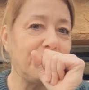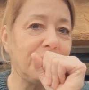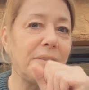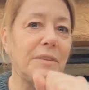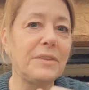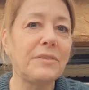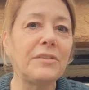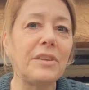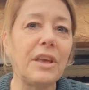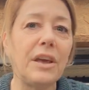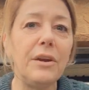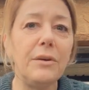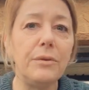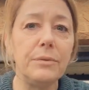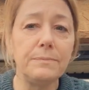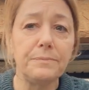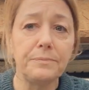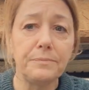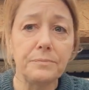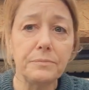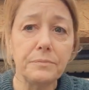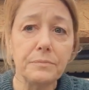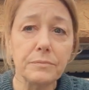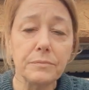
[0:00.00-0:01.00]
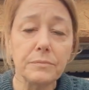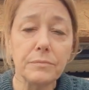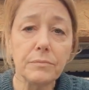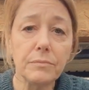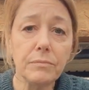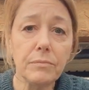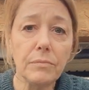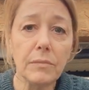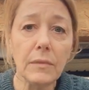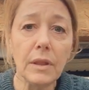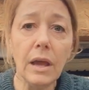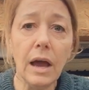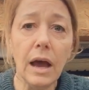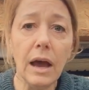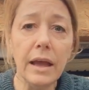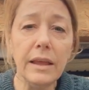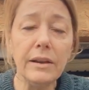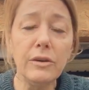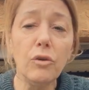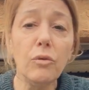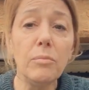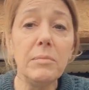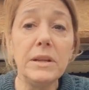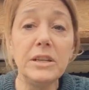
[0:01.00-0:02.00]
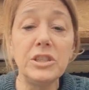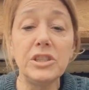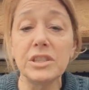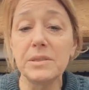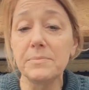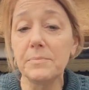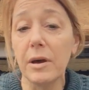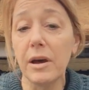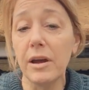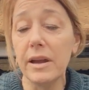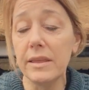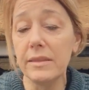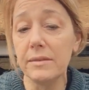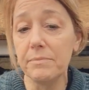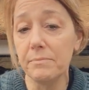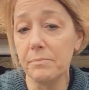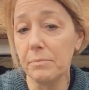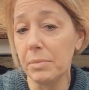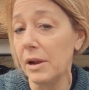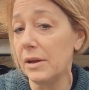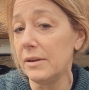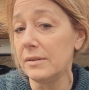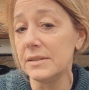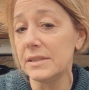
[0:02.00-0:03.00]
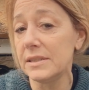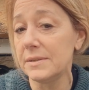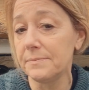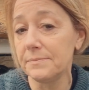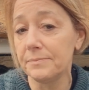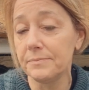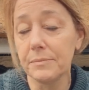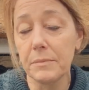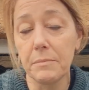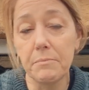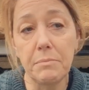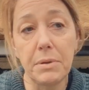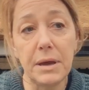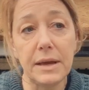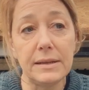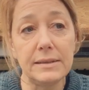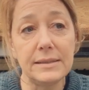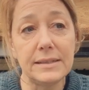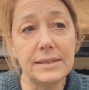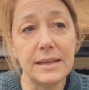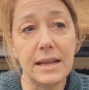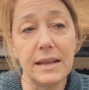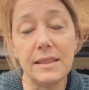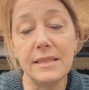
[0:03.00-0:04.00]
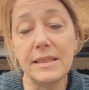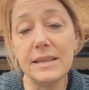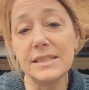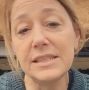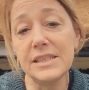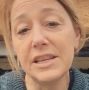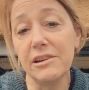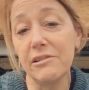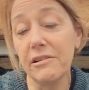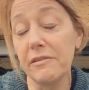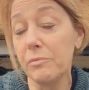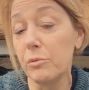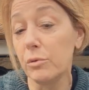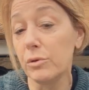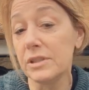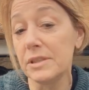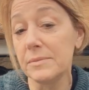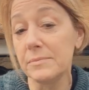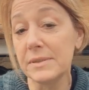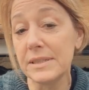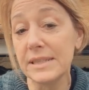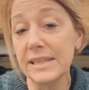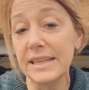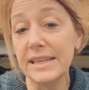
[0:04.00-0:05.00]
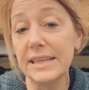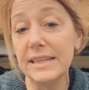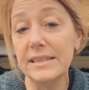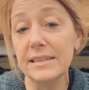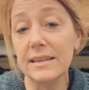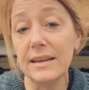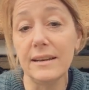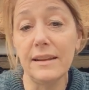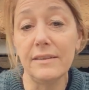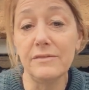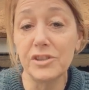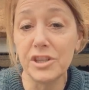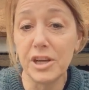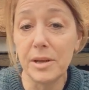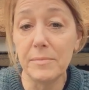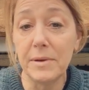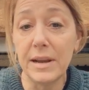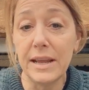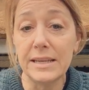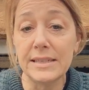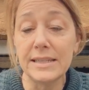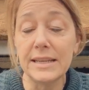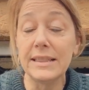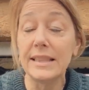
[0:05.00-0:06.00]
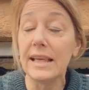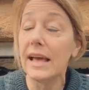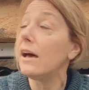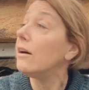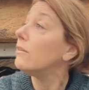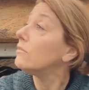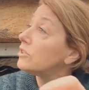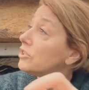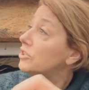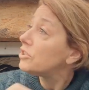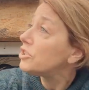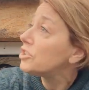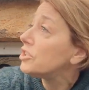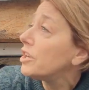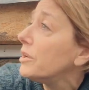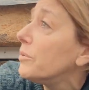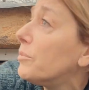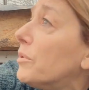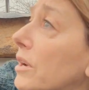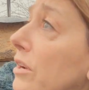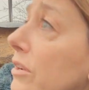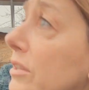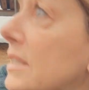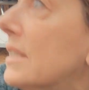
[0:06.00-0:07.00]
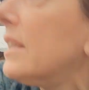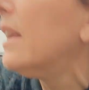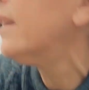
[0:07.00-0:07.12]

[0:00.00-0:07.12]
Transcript: so I normally just buy plants, but this year I bought some seed and I've germinated that. I'll just show you what it looks